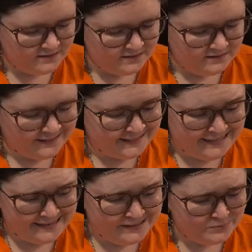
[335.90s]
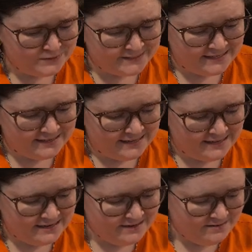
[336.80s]
like 80%
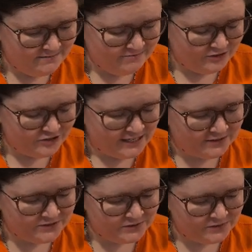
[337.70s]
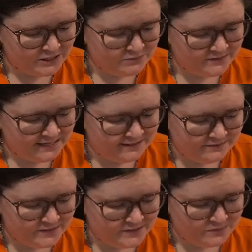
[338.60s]
in, which I also thought was kind
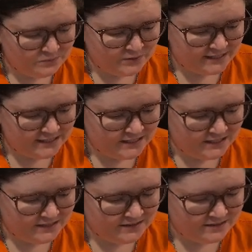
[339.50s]
of disappointing.